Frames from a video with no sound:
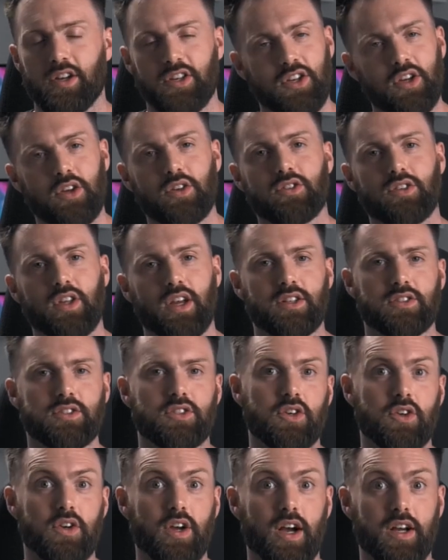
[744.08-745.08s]
A huge thanks
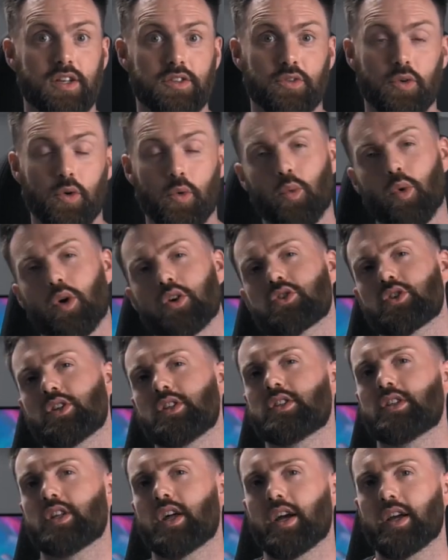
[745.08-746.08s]
to you guys for
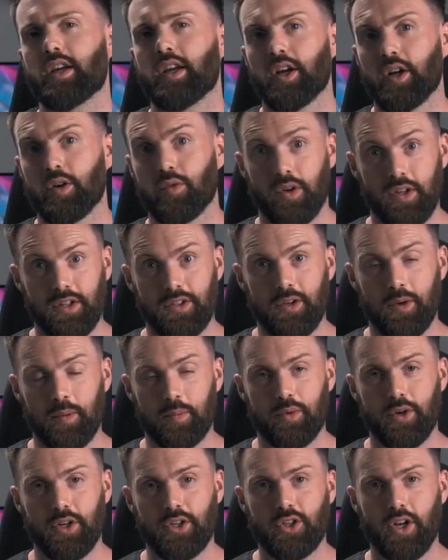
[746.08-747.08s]
watching today. Really do
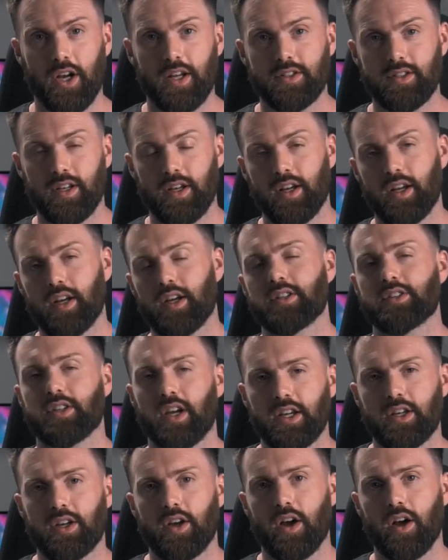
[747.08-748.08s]
appreciate it.
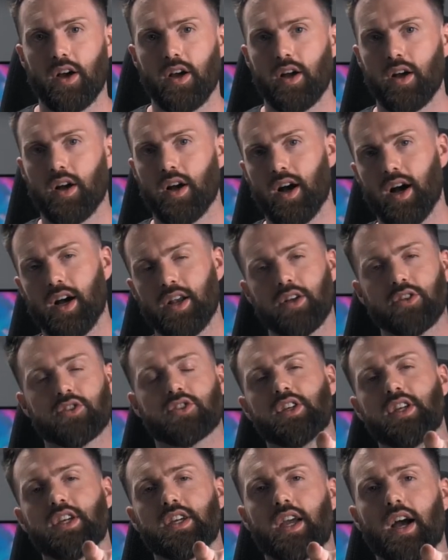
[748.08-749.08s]
Take care, and I'll
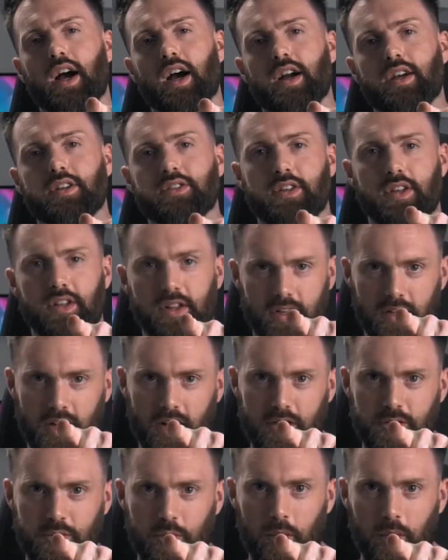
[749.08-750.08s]
see you guys in the next